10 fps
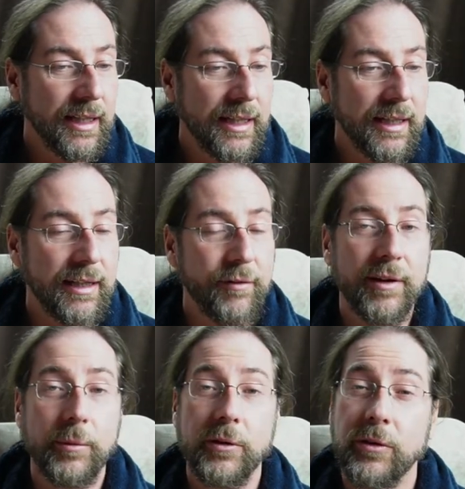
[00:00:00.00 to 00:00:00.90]
If I
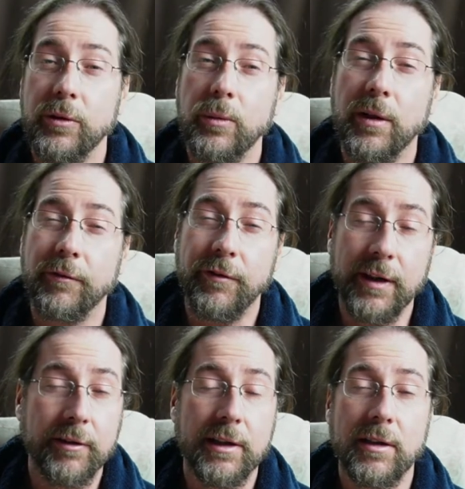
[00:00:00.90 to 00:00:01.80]
would do
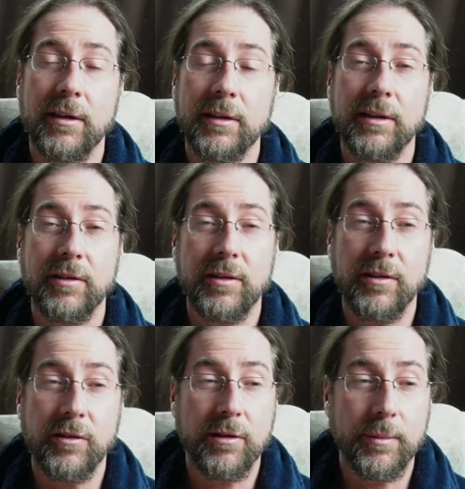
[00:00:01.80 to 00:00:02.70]
very long distance
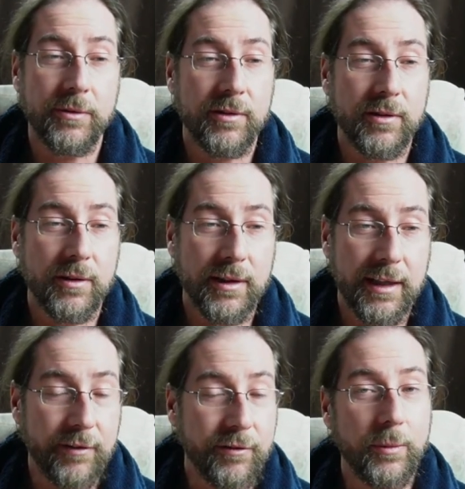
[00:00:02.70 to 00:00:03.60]
trips
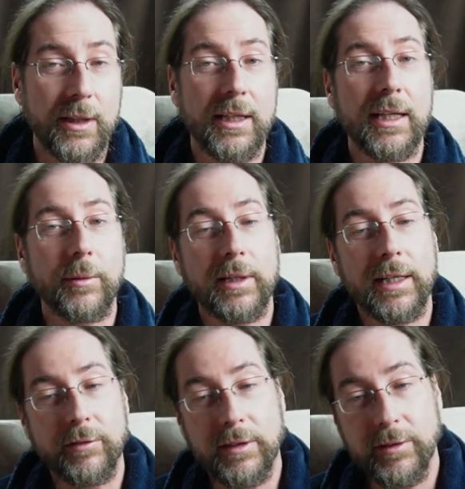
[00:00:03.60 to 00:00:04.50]
every week, I will
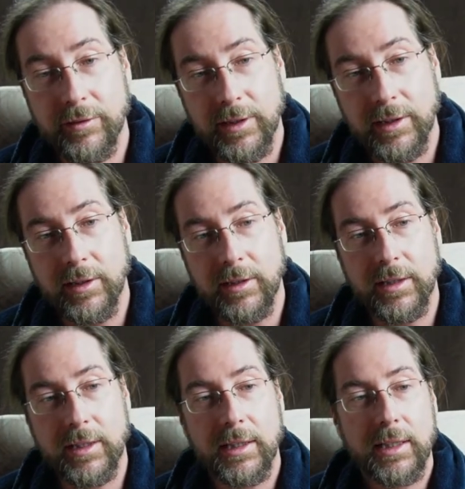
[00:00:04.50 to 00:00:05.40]
have a different
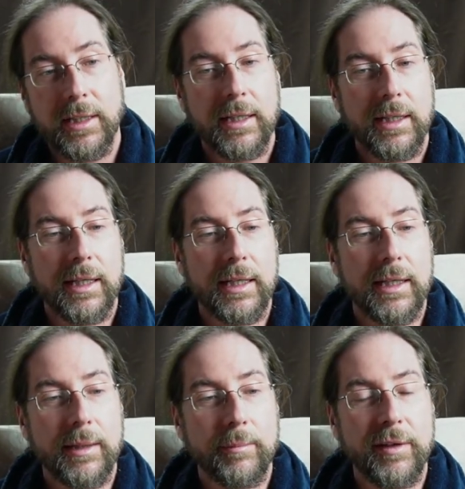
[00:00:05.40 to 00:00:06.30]
car.
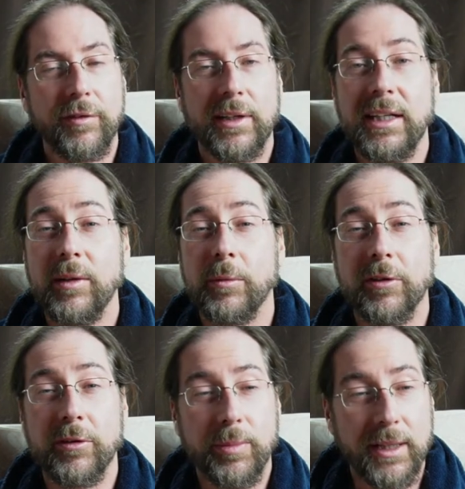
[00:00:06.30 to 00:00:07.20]
Um, if I need more
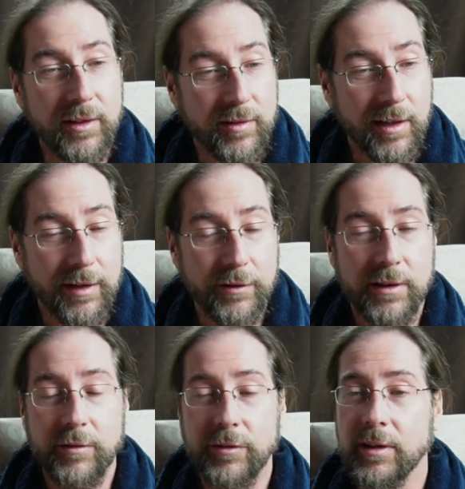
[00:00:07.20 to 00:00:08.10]
space to have a
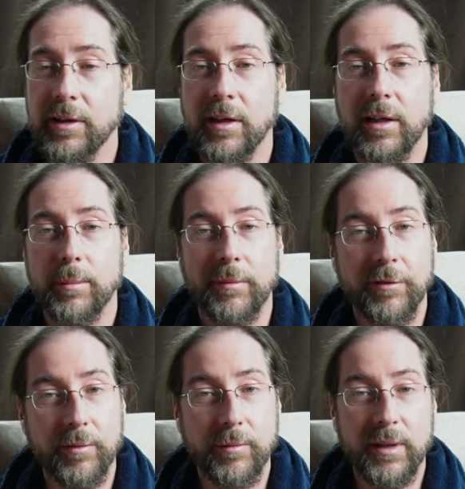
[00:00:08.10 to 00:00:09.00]
different car, but
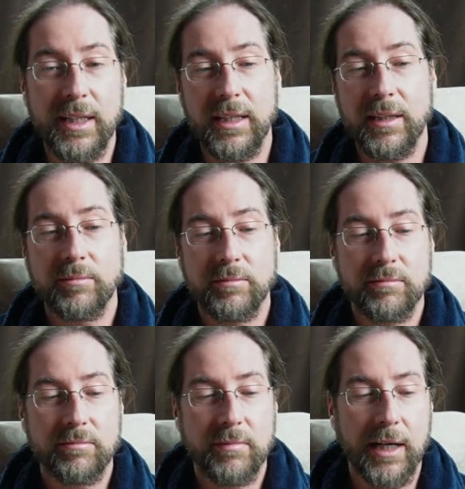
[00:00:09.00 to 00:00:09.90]
for me,
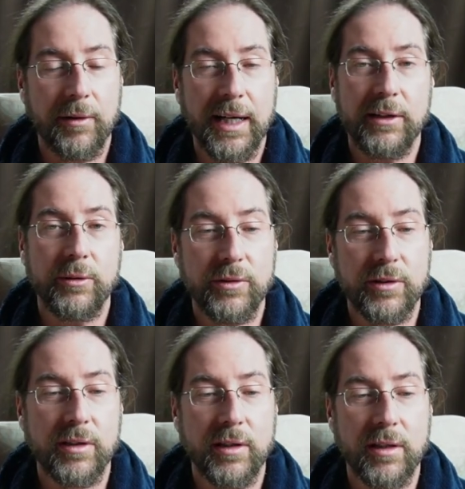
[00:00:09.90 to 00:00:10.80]
how I use a
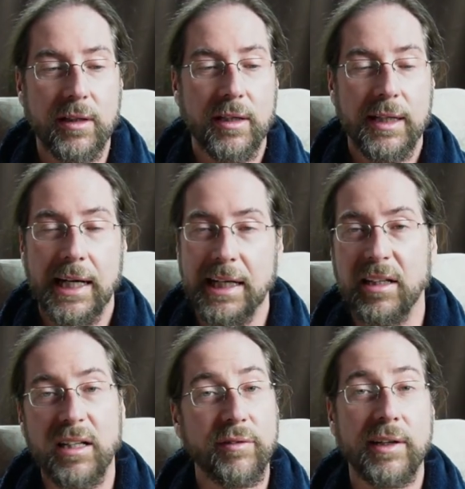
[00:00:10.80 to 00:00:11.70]
car, and I
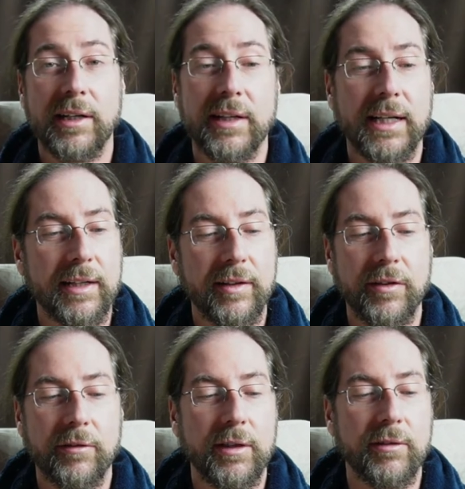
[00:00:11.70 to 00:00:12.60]
love how the
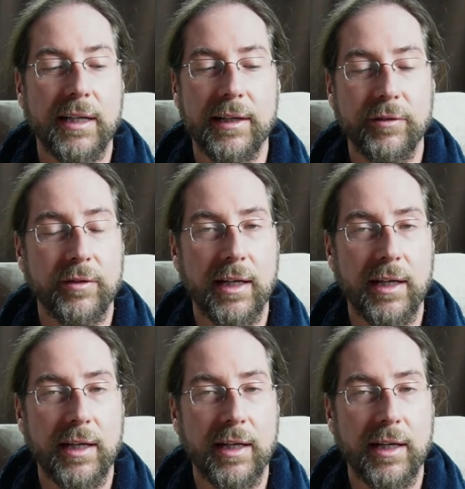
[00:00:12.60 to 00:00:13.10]
ID3 drives.